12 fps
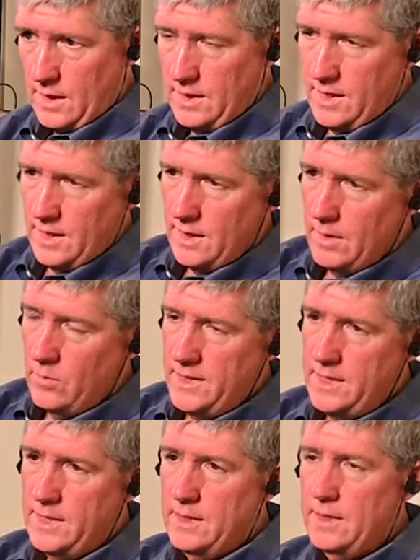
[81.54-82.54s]
Yeah, we
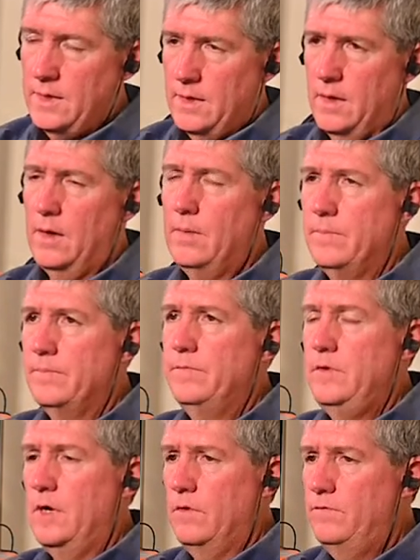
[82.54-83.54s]
did,
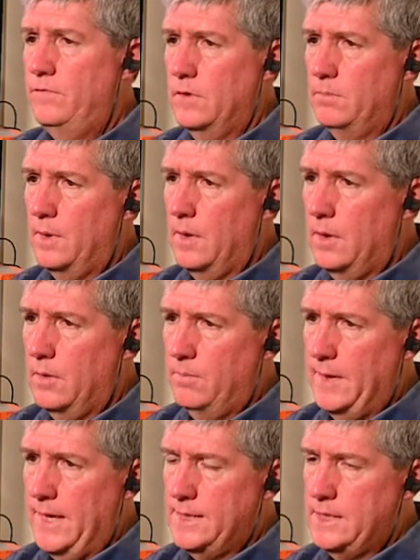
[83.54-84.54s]
football,
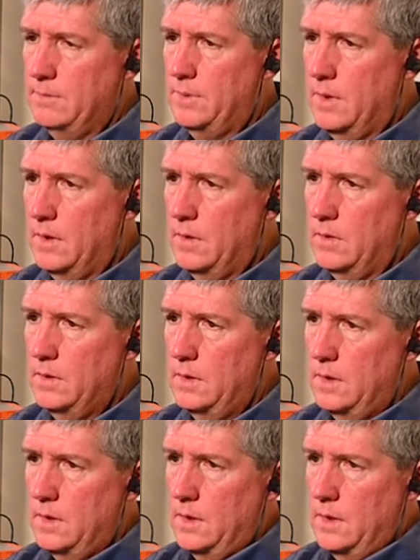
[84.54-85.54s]
basketball.
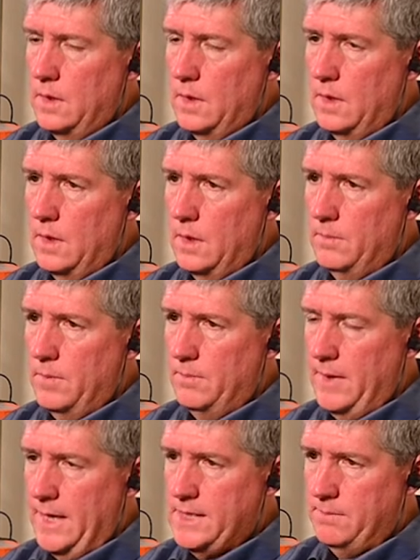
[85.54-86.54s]
But
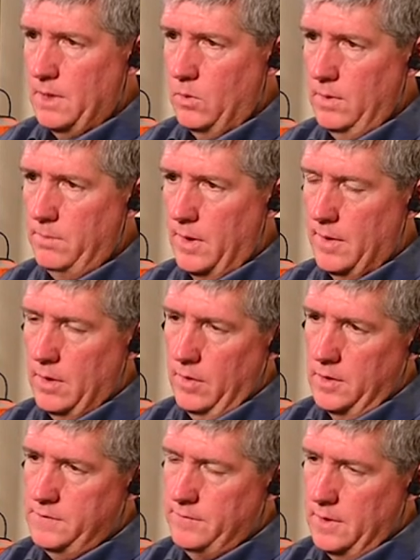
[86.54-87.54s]
basketball, we bought all
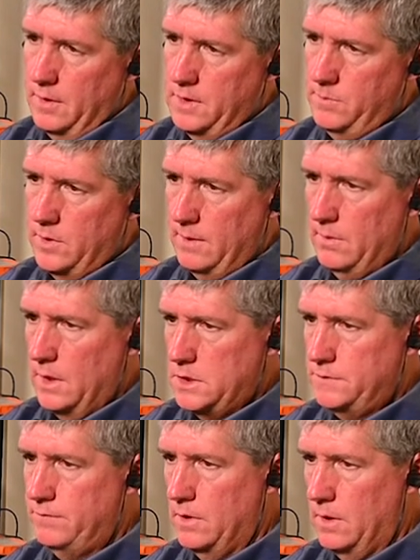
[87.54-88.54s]
those photos pretty
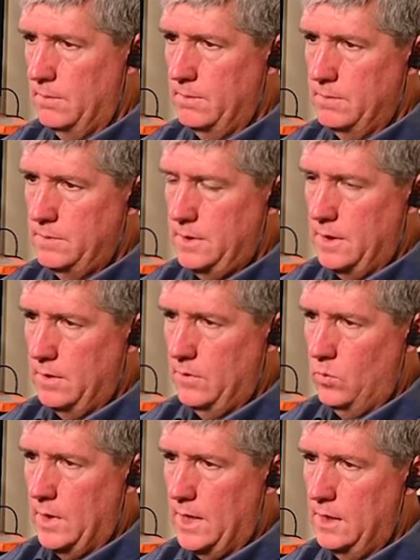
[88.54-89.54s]
much from,
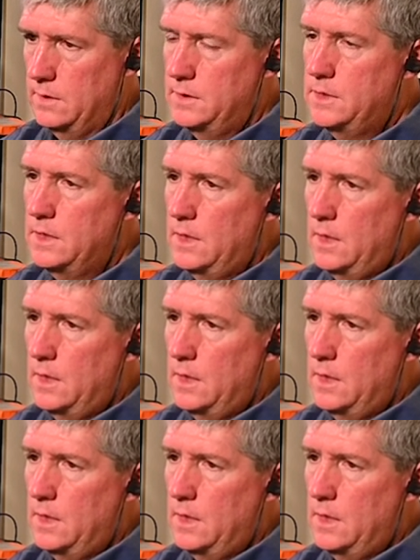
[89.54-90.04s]
the wires.